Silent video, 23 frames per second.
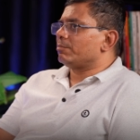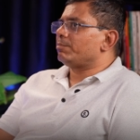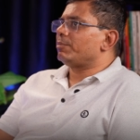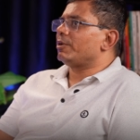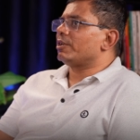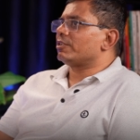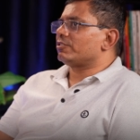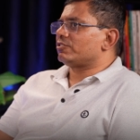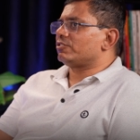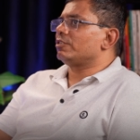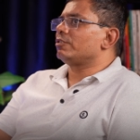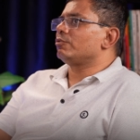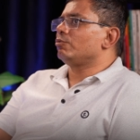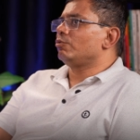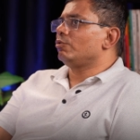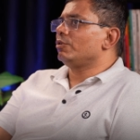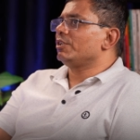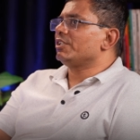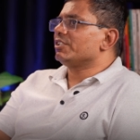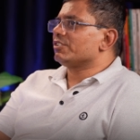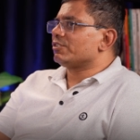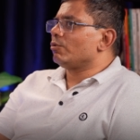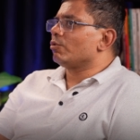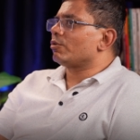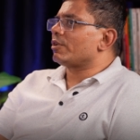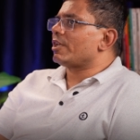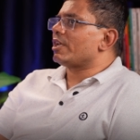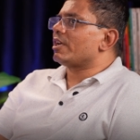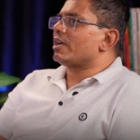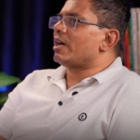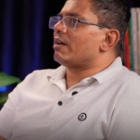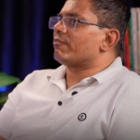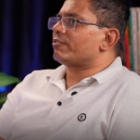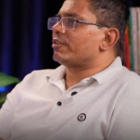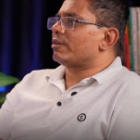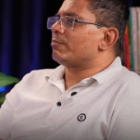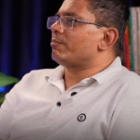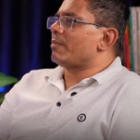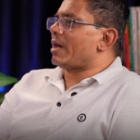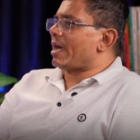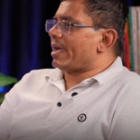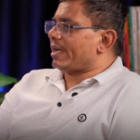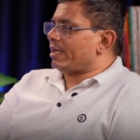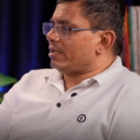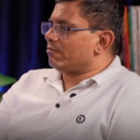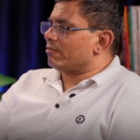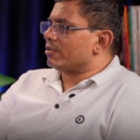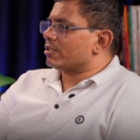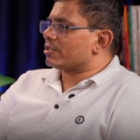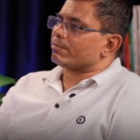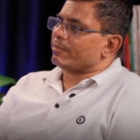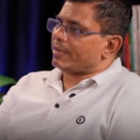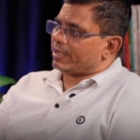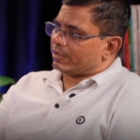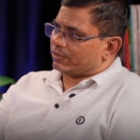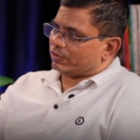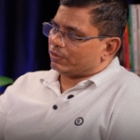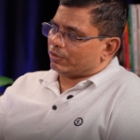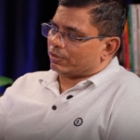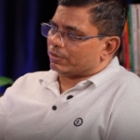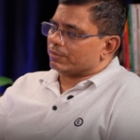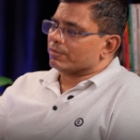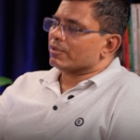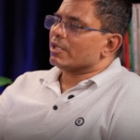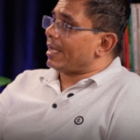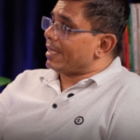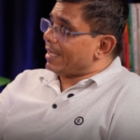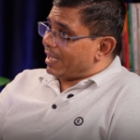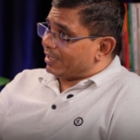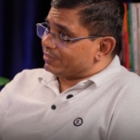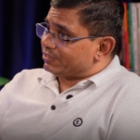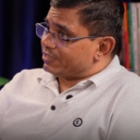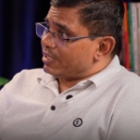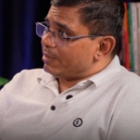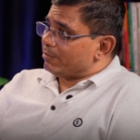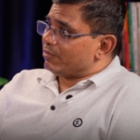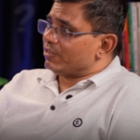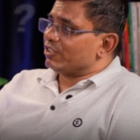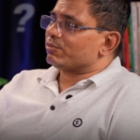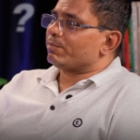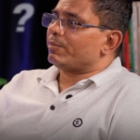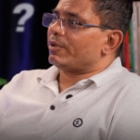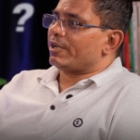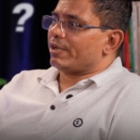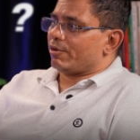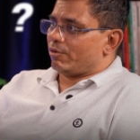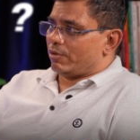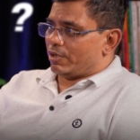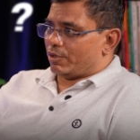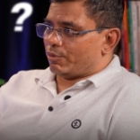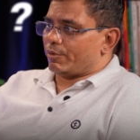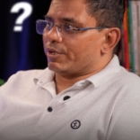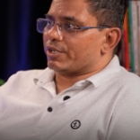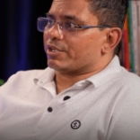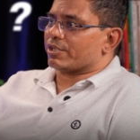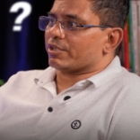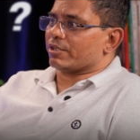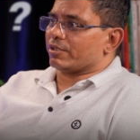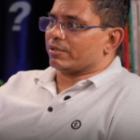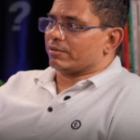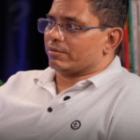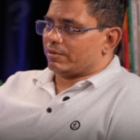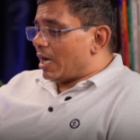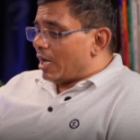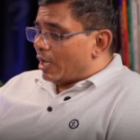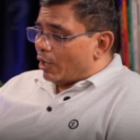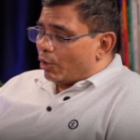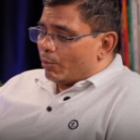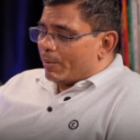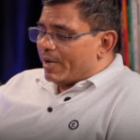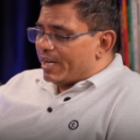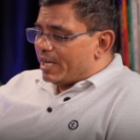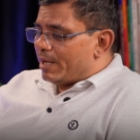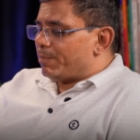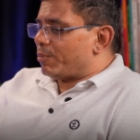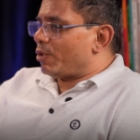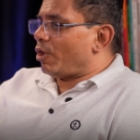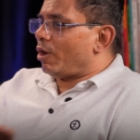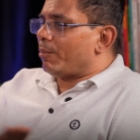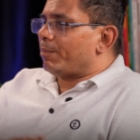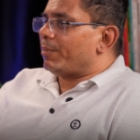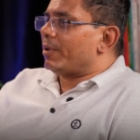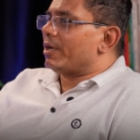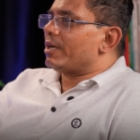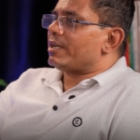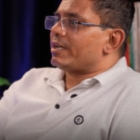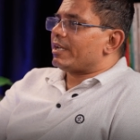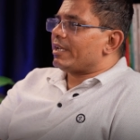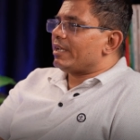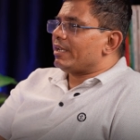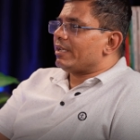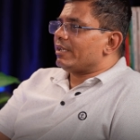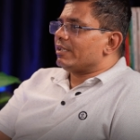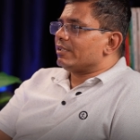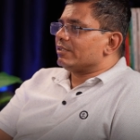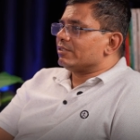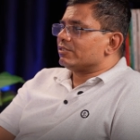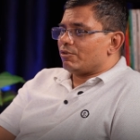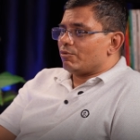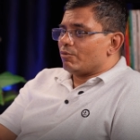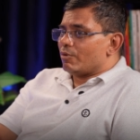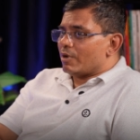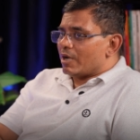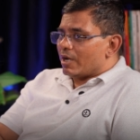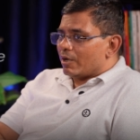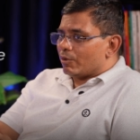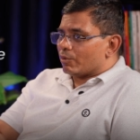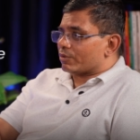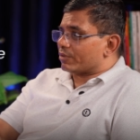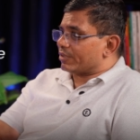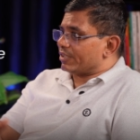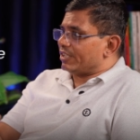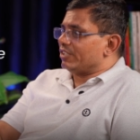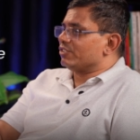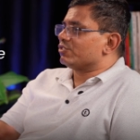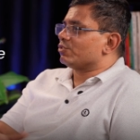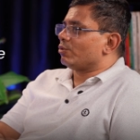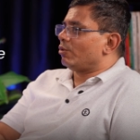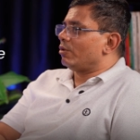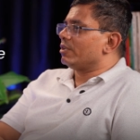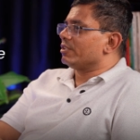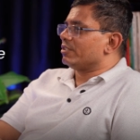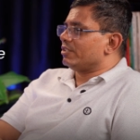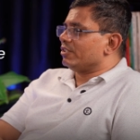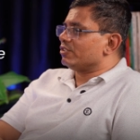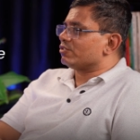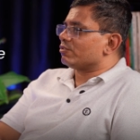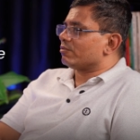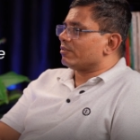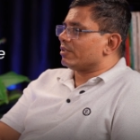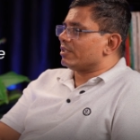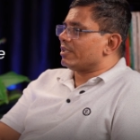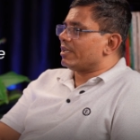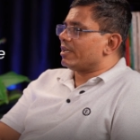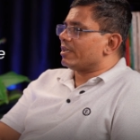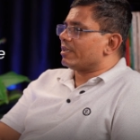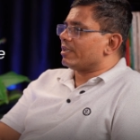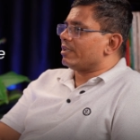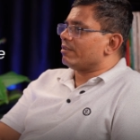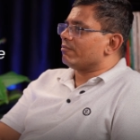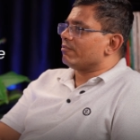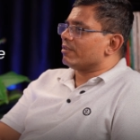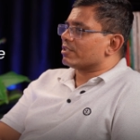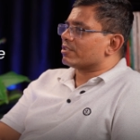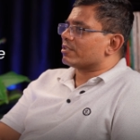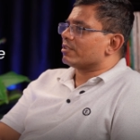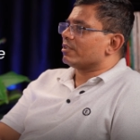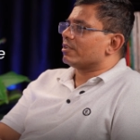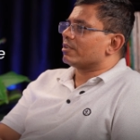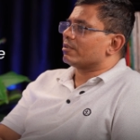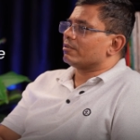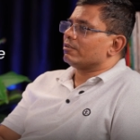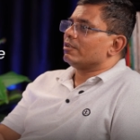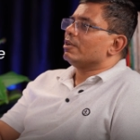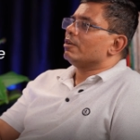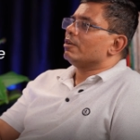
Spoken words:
person who is looking after my investments, no, I asked him this particular question: how many properties you have resold this way that investor